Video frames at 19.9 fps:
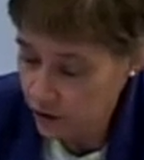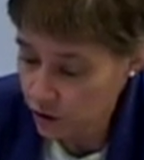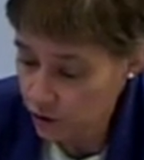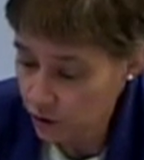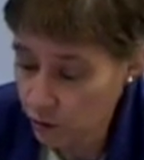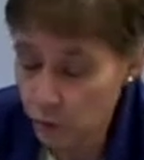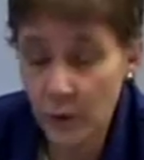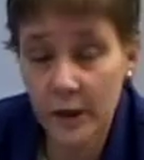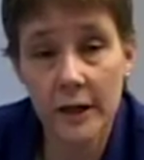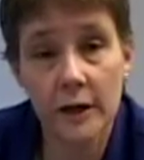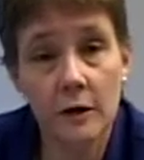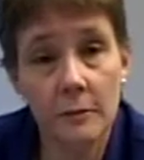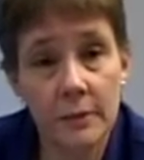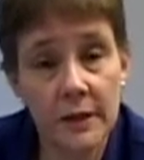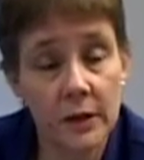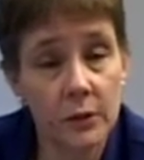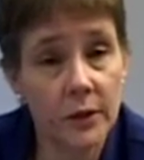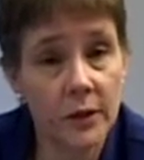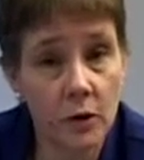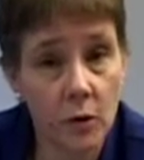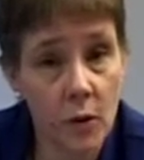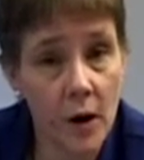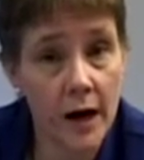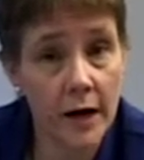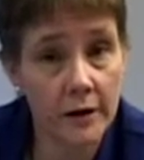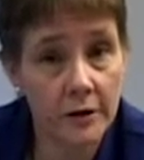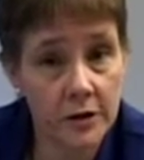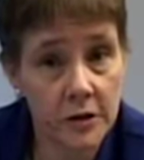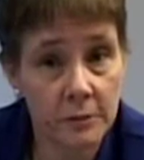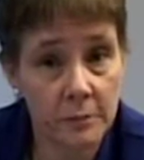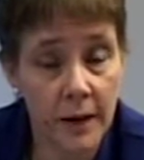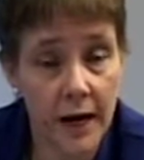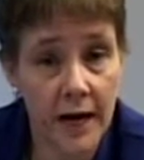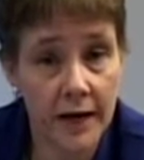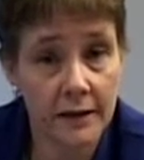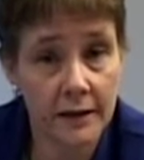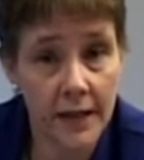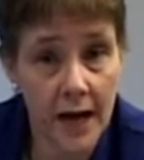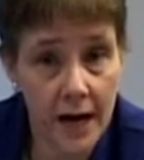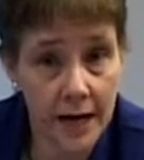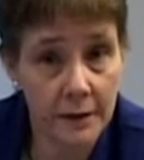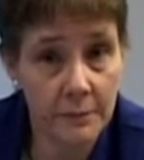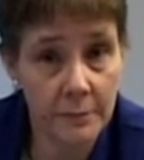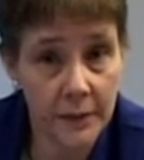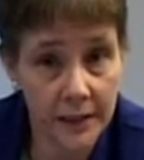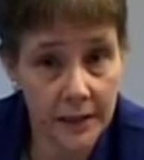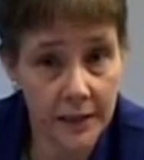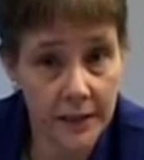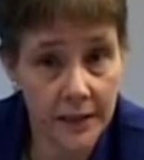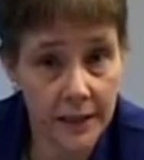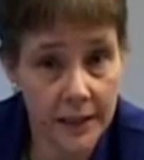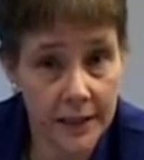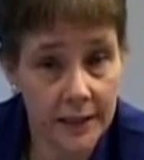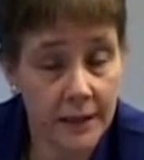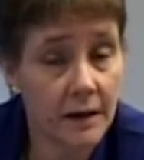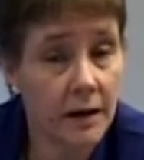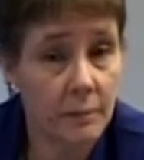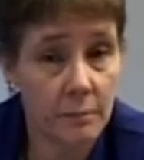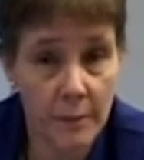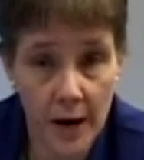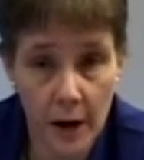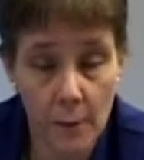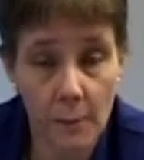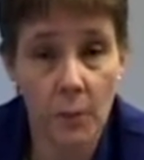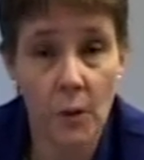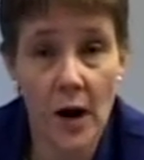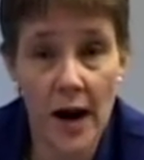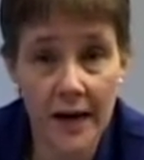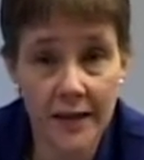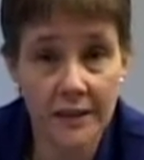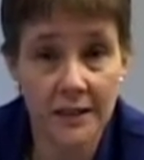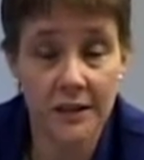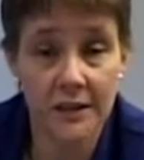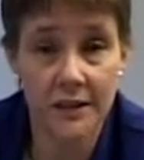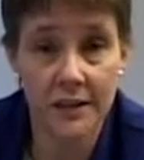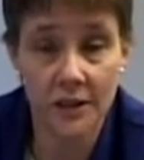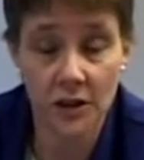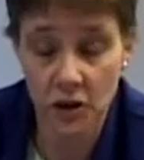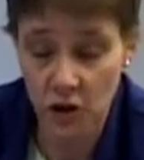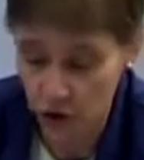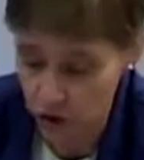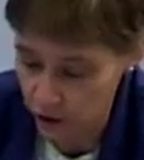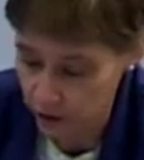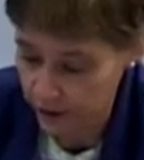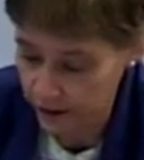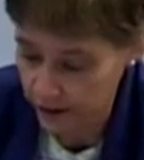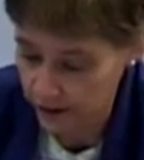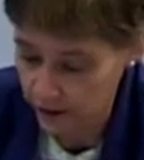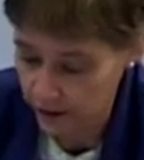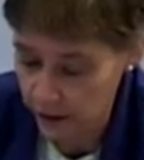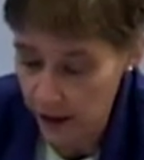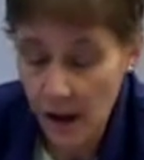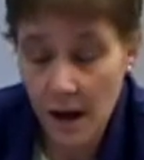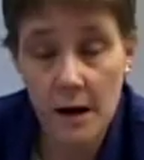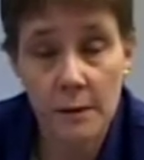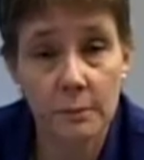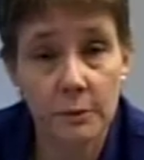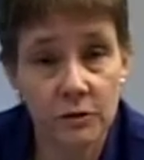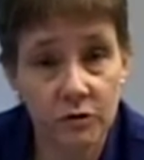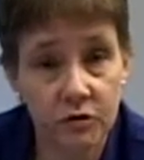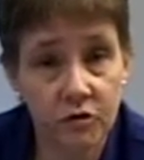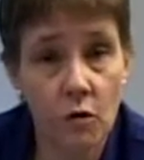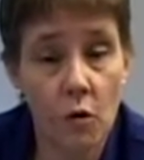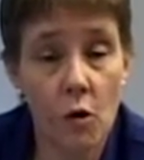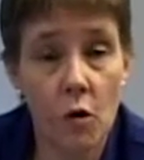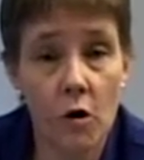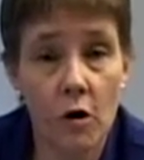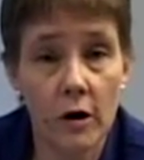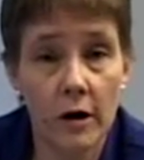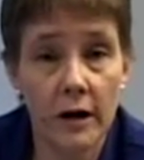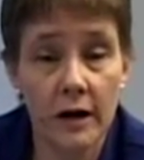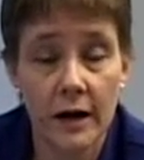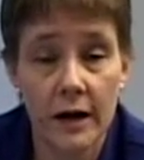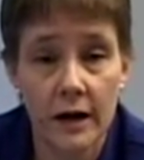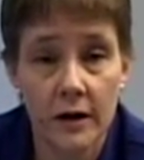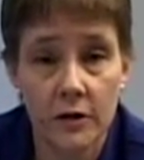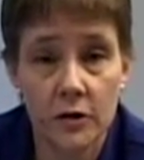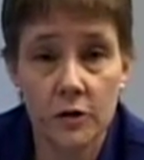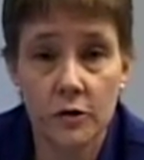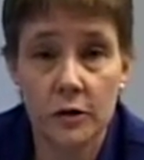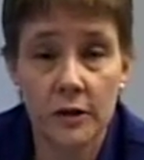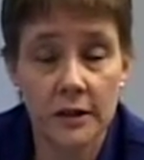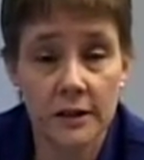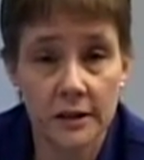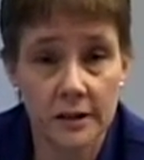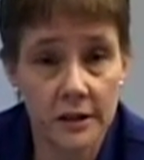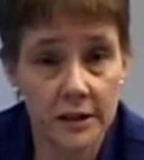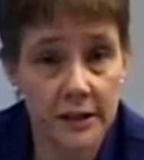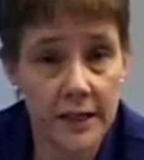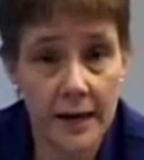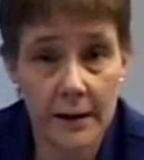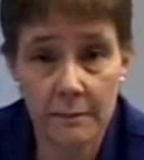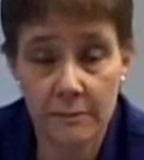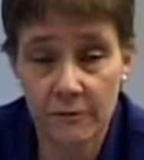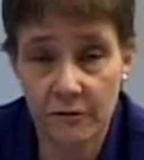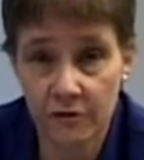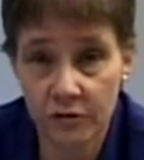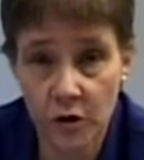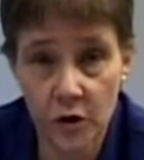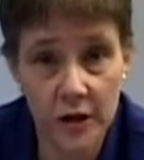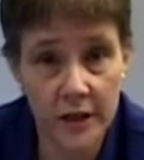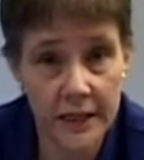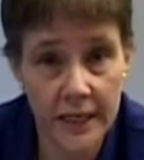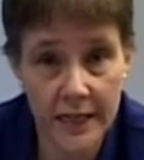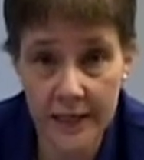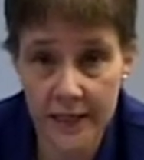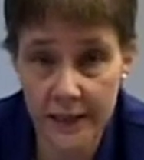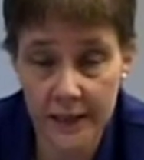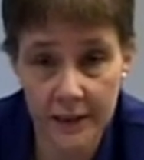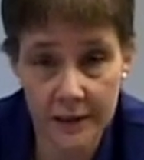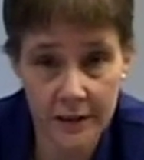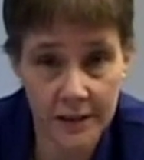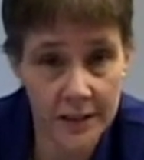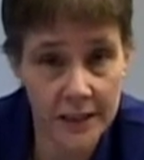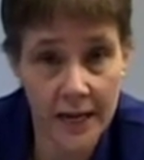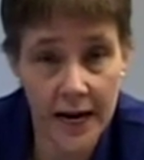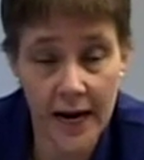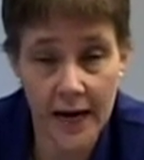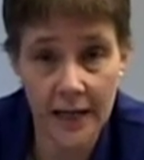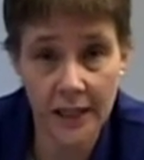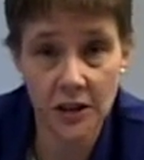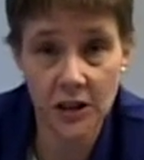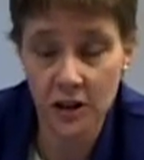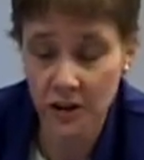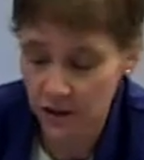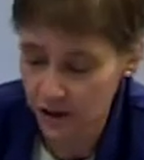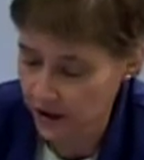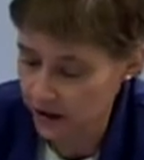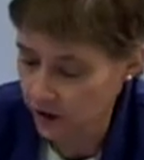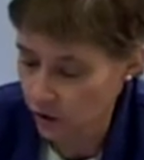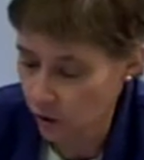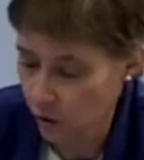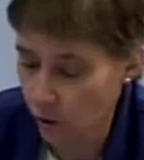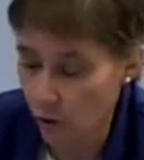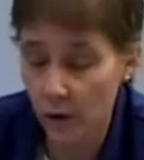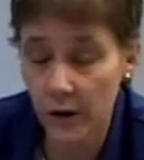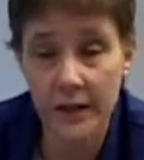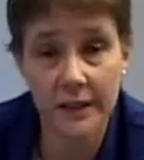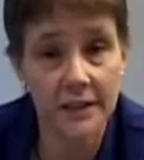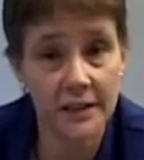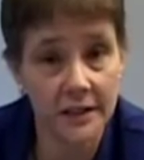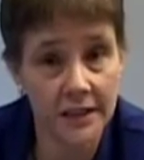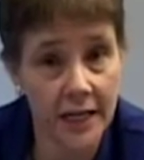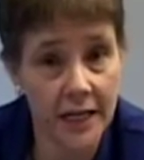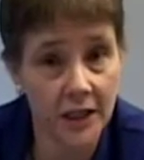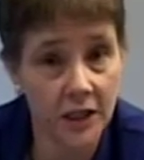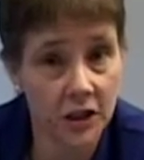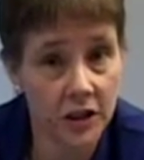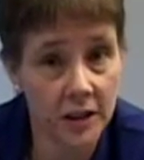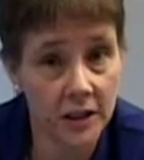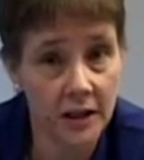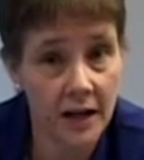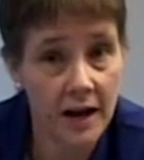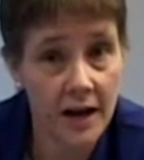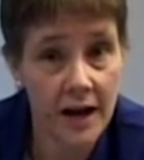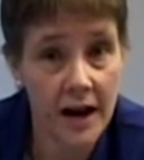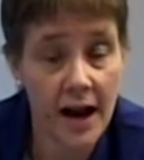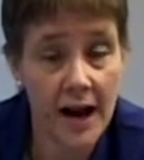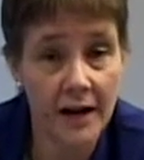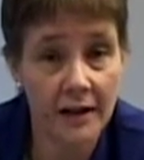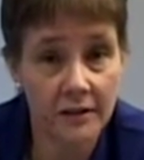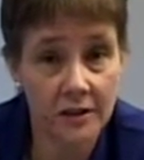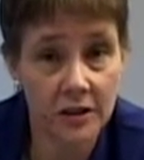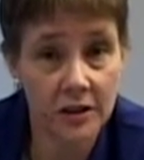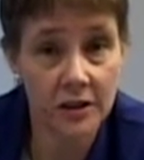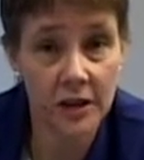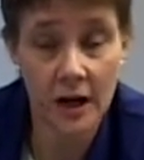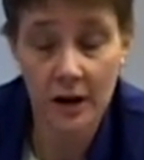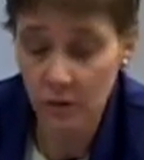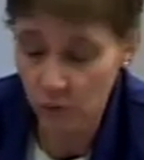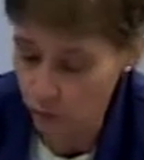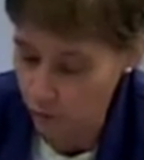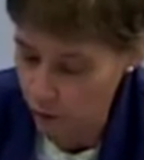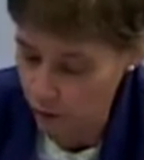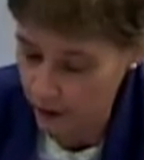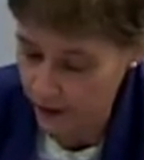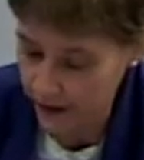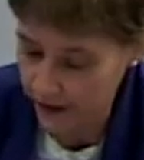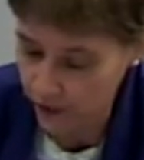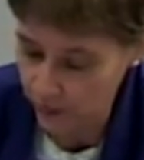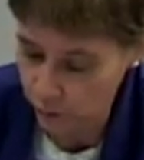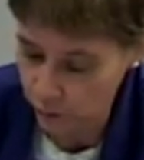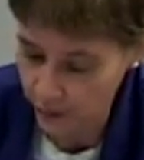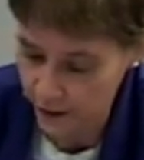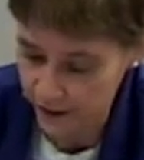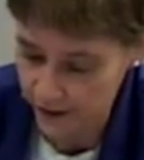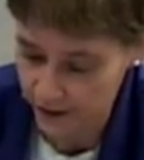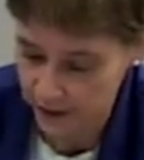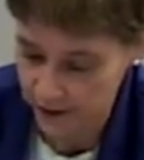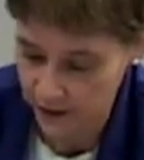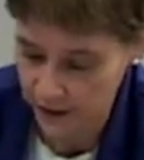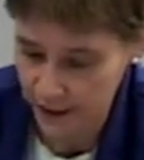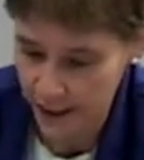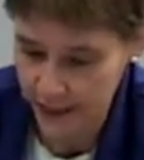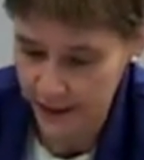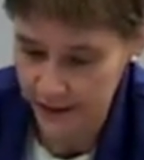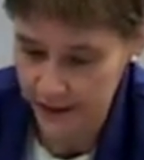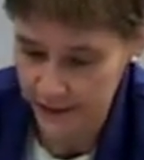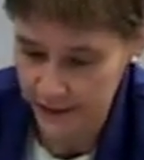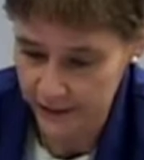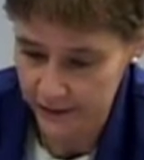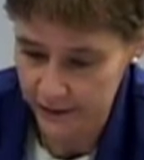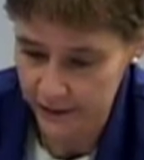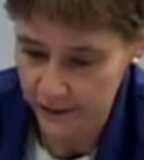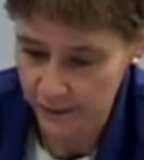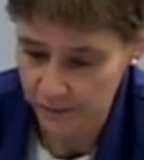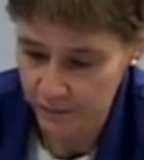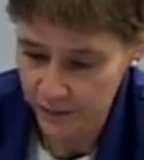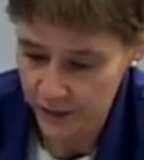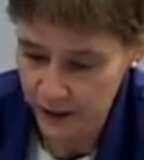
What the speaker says: you will be required to buy liability malpractice insurance before you can step foot in the agency or organization and start working with clients.